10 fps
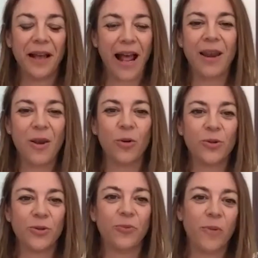a
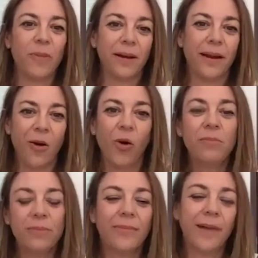lot of women at
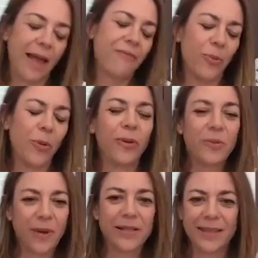home. I have a brother,
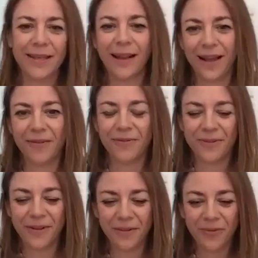but still I have
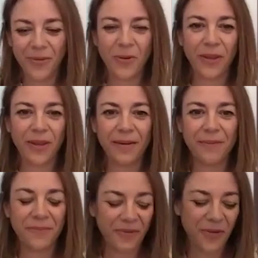a
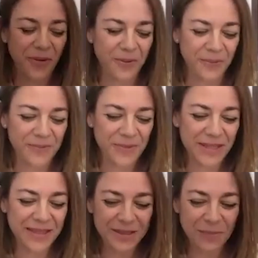few
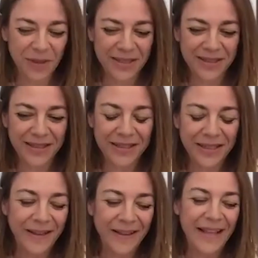sisters, my sisters.
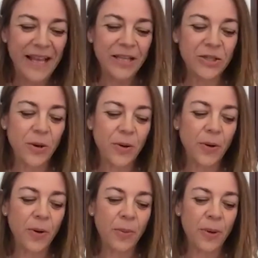
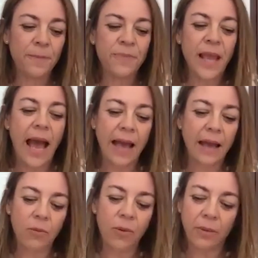So what
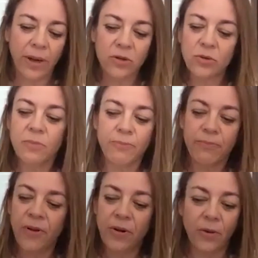I do
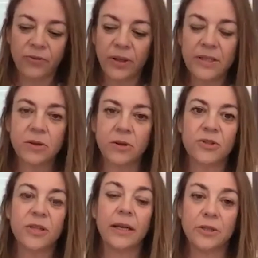very often is
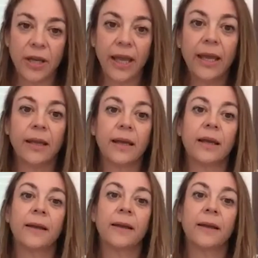constantly check